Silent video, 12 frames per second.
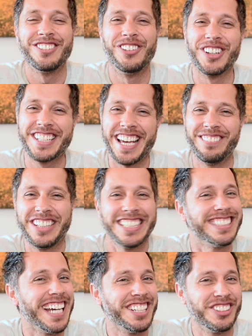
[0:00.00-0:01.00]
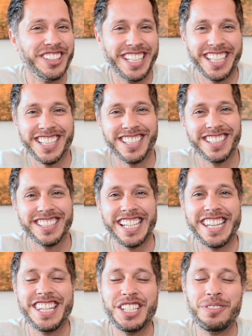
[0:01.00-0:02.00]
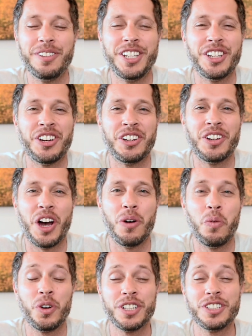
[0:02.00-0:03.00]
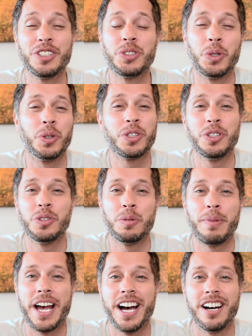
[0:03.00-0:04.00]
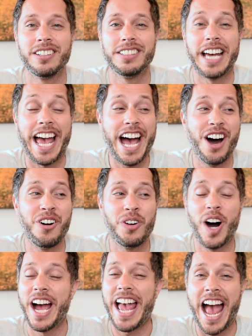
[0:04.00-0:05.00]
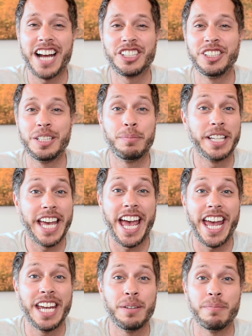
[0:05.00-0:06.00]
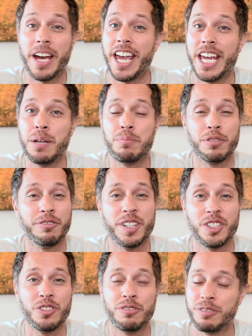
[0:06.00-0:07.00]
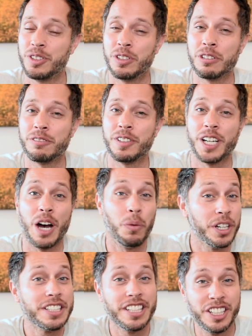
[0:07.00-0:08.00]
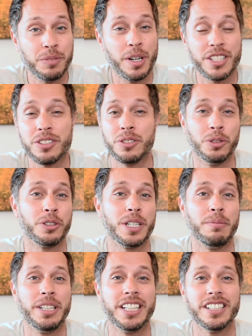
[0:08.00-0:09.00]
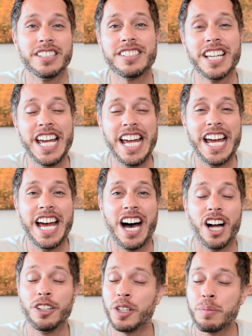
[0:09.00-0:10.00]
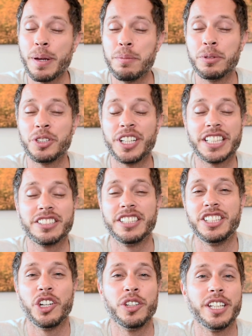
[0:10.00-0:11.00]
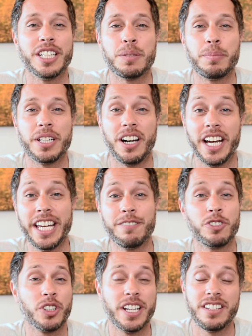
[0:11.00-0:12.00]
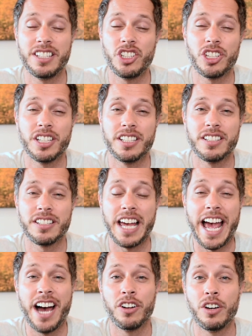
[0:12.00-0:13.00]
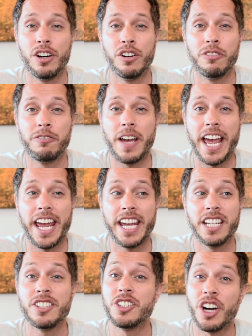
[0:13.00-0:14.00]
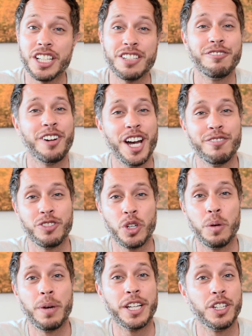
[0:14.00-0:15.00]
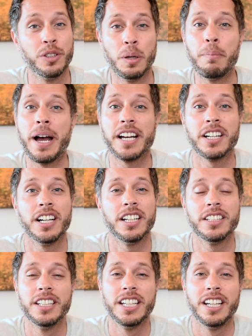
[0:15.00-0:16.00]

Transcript: What's happening? Daniel here. In this video, I wanted to talk to you about how I actually became a professional photographer. I want to tell you my story because a lot of people don't actually know this, but I have transitioned out of a 9-to-5 job at Hewlett Packard